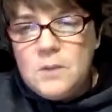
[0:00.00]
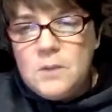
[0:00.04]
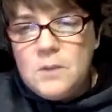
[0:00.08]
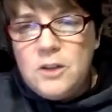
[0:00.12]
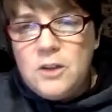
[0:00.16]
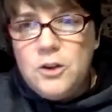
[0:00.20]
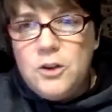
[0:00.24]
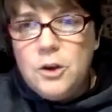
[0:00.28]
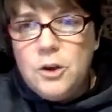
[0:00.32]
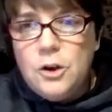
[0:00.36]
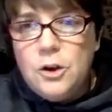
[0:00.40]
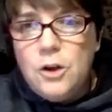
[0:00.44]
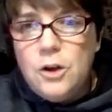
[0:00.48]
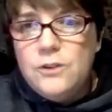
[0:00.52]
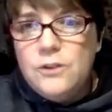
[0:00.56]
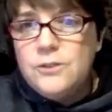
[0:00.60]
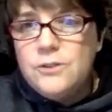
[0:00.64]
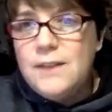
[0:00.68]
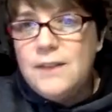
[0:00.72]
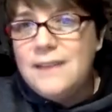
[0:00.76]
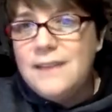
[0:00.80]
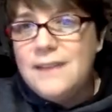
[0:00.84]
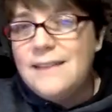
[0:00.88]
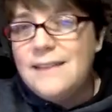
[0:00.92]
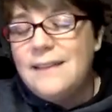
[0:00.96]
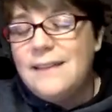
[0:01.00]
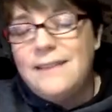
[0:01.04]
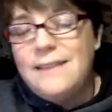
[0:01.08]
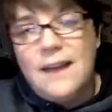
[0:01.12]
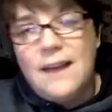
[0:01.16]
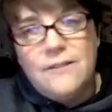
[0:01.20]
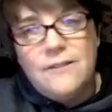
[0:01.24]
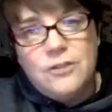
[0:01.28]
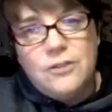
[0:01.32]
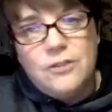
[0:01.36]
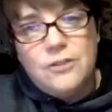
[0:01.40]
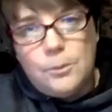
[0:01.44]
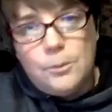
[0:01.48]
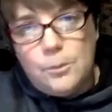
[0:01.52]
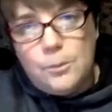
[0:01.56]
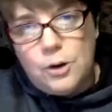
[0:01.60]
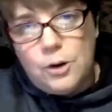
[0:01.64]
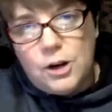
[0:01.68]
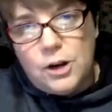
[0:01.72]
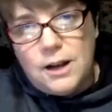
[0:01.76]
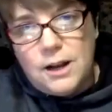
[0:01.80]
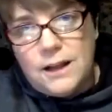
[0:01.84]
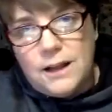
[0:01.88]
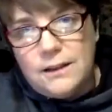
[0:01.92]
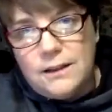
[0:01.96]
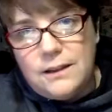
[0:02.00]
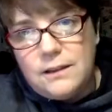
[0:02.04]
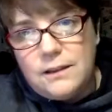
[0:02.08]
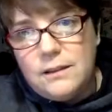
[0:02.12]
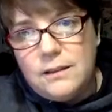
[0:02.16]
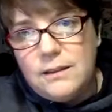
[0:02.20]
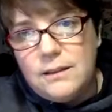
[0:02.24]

You can also take that lavender and put it on